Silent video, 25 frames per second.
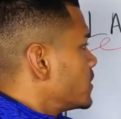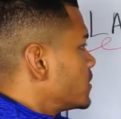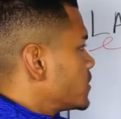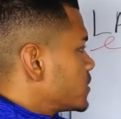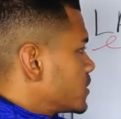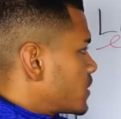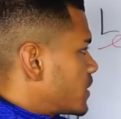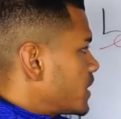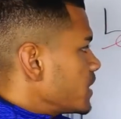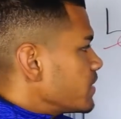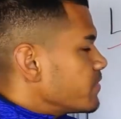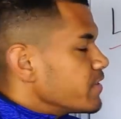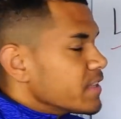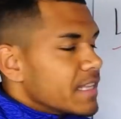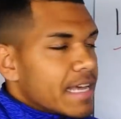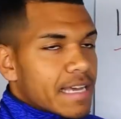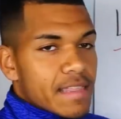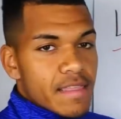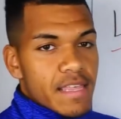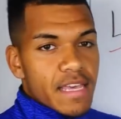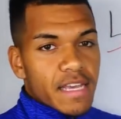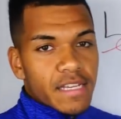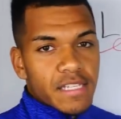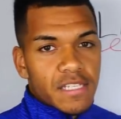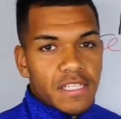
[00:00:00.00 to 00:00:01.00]
So think of it like
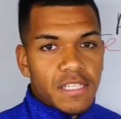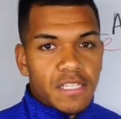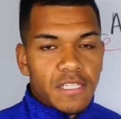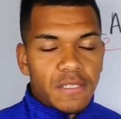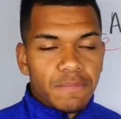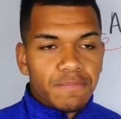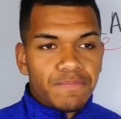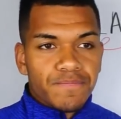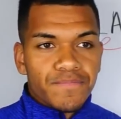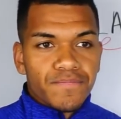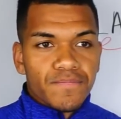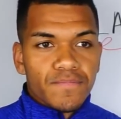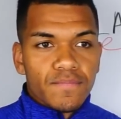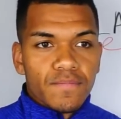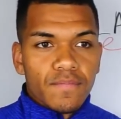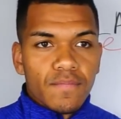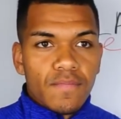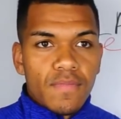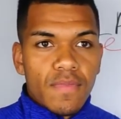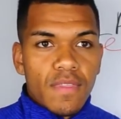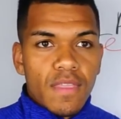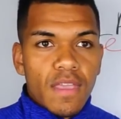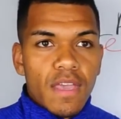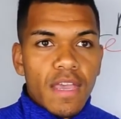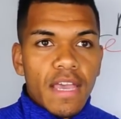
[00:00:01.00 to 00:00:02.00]
this.
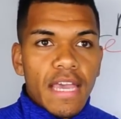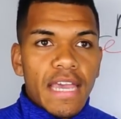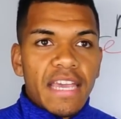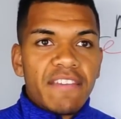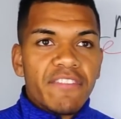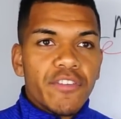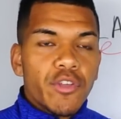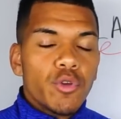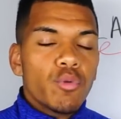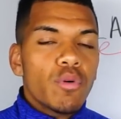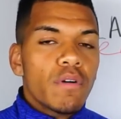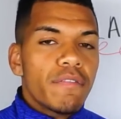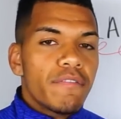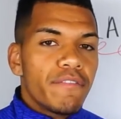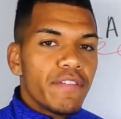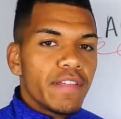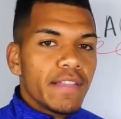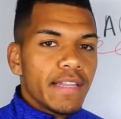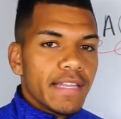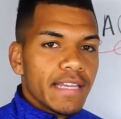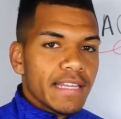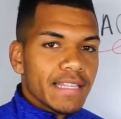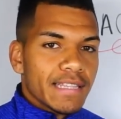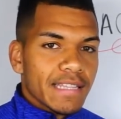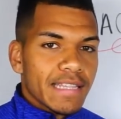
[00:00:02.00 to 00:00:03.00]
If you are
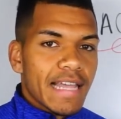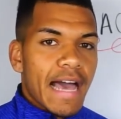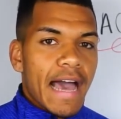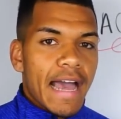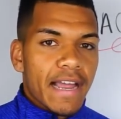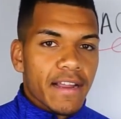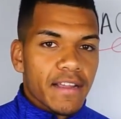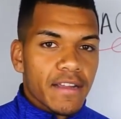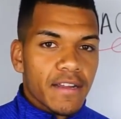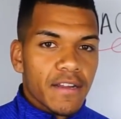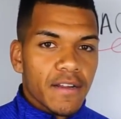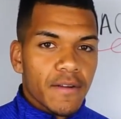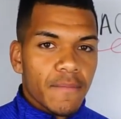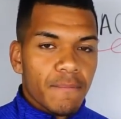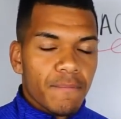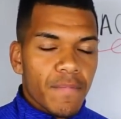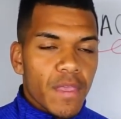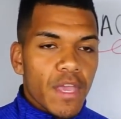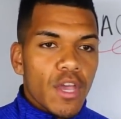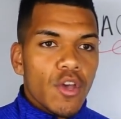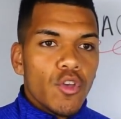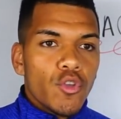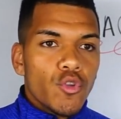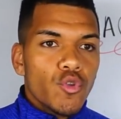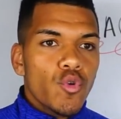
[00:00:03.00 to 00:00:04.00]
feeling lack,
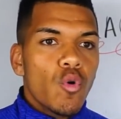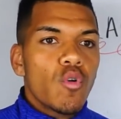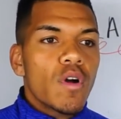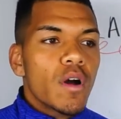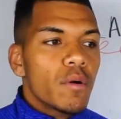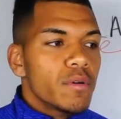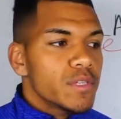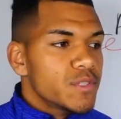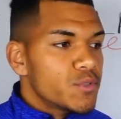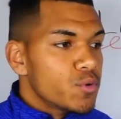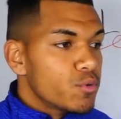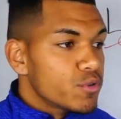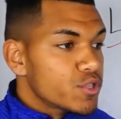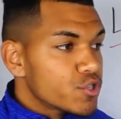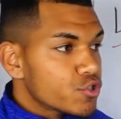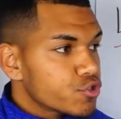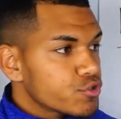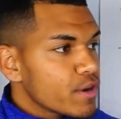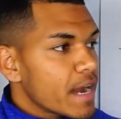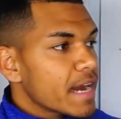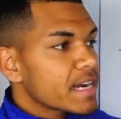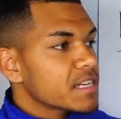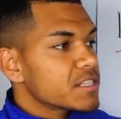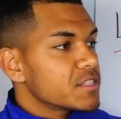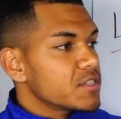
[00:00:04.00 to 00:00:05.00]
you're going to
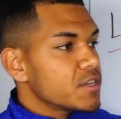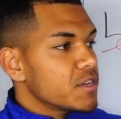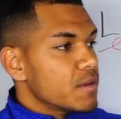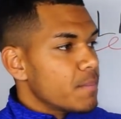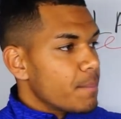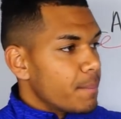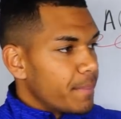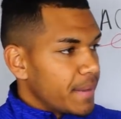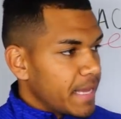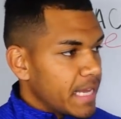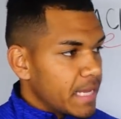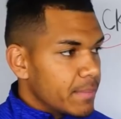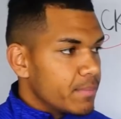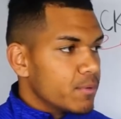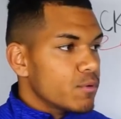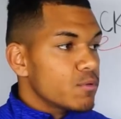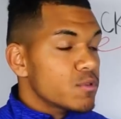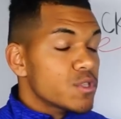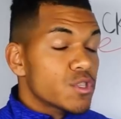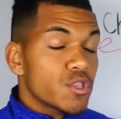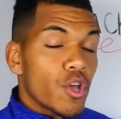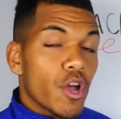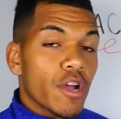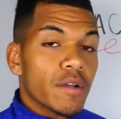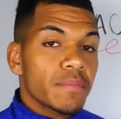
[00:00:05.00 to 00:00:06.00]
attract certain people,
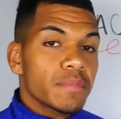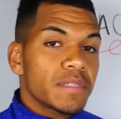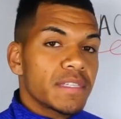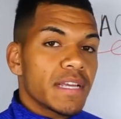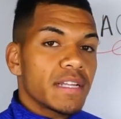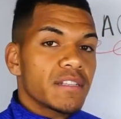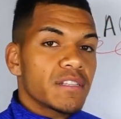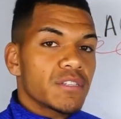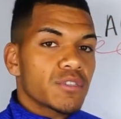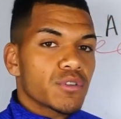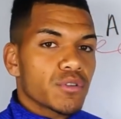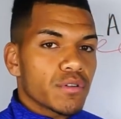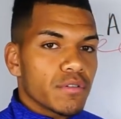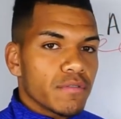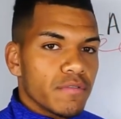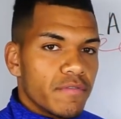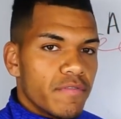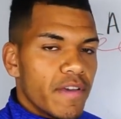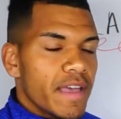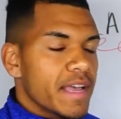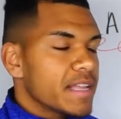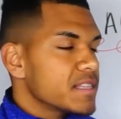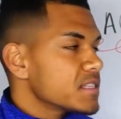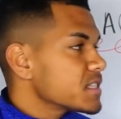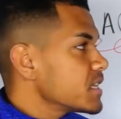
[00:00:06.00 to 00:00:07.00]
circumstances, or
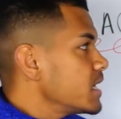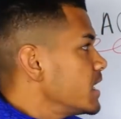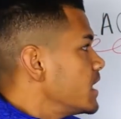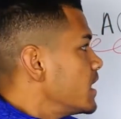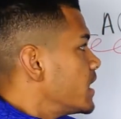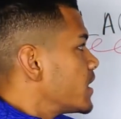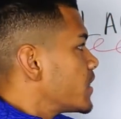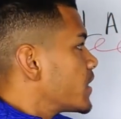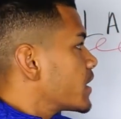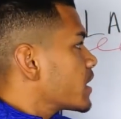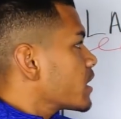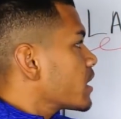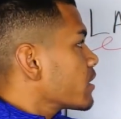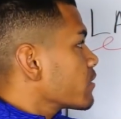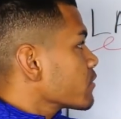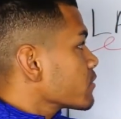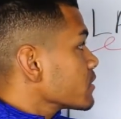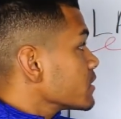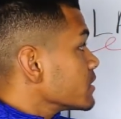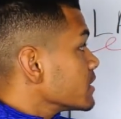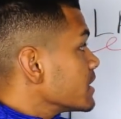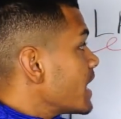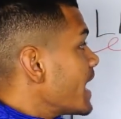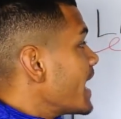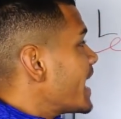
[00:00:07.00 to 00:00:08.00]
events that are
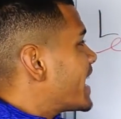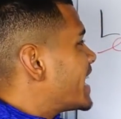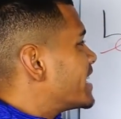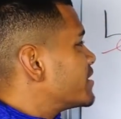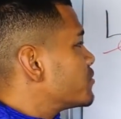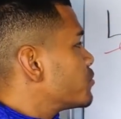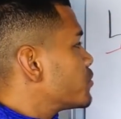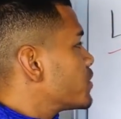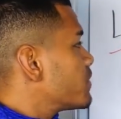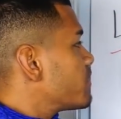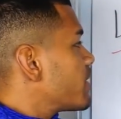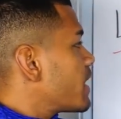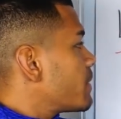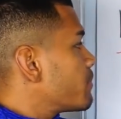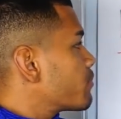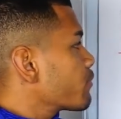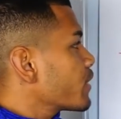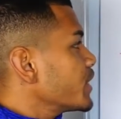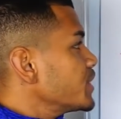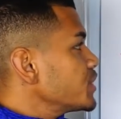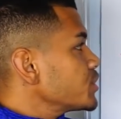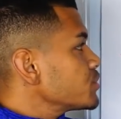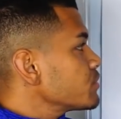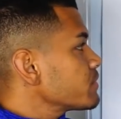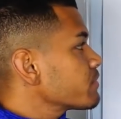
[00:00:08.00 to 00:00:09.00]
aligned with the
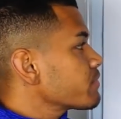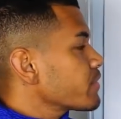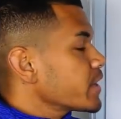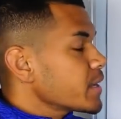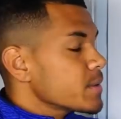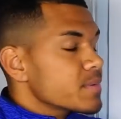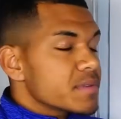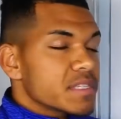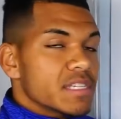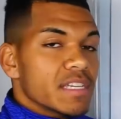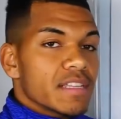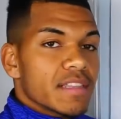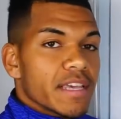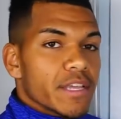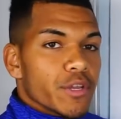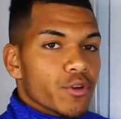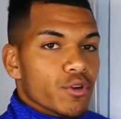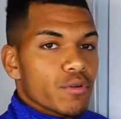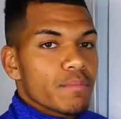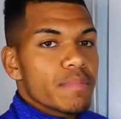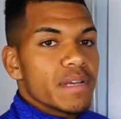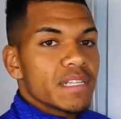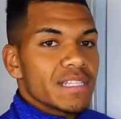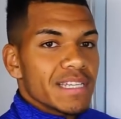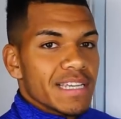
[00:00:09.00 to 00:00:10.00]
vibrational frequency that you're
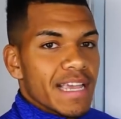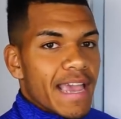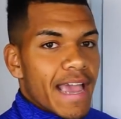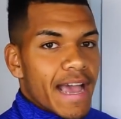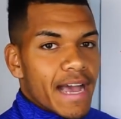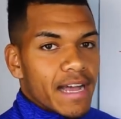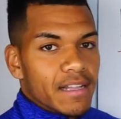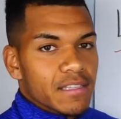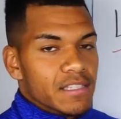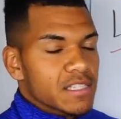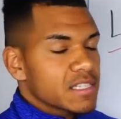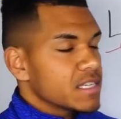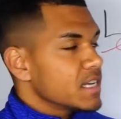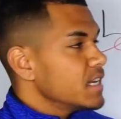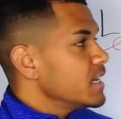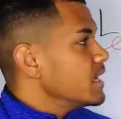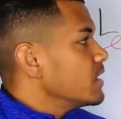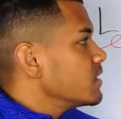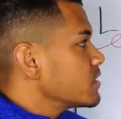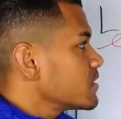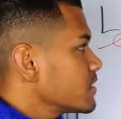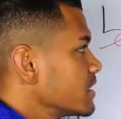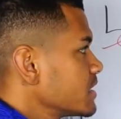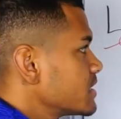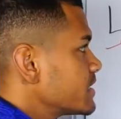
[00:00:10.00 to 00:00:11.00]
emitting out.
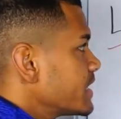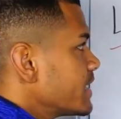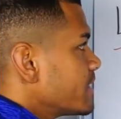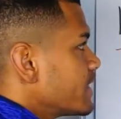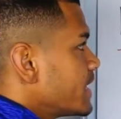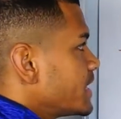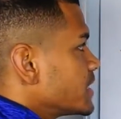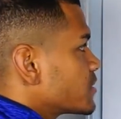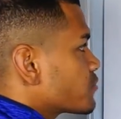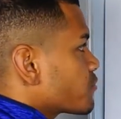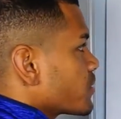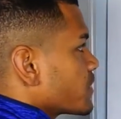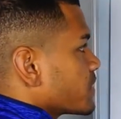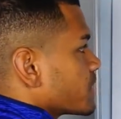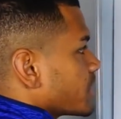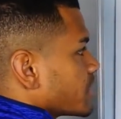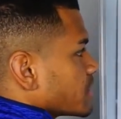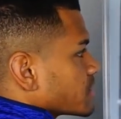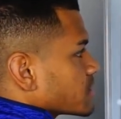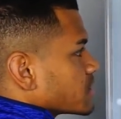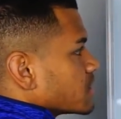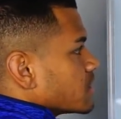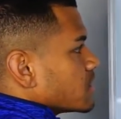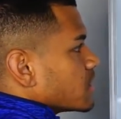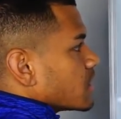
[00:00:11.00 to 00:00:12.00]
So let's say these 3
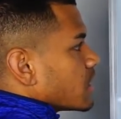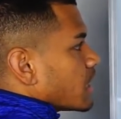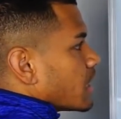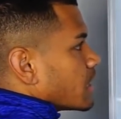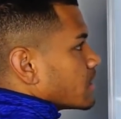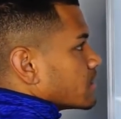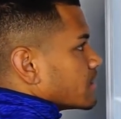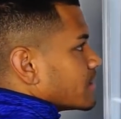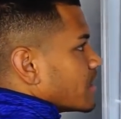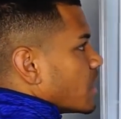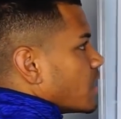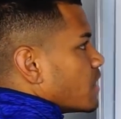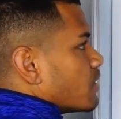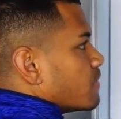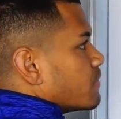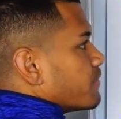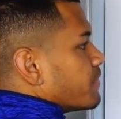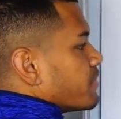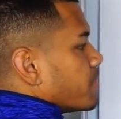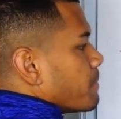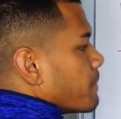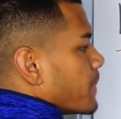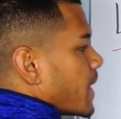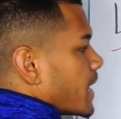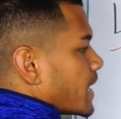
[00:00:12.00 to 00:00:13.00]
things:
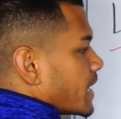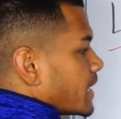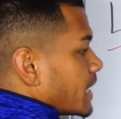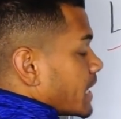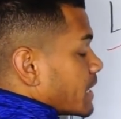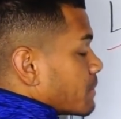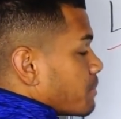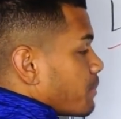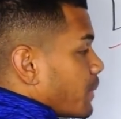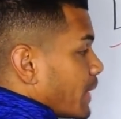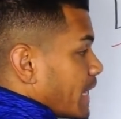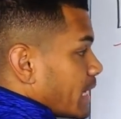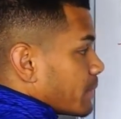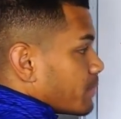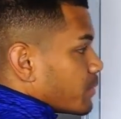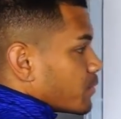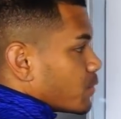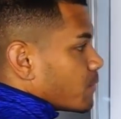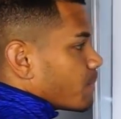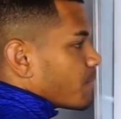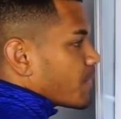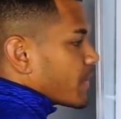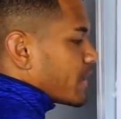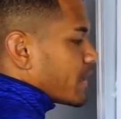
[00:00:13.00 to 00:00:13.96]
love, money, and people.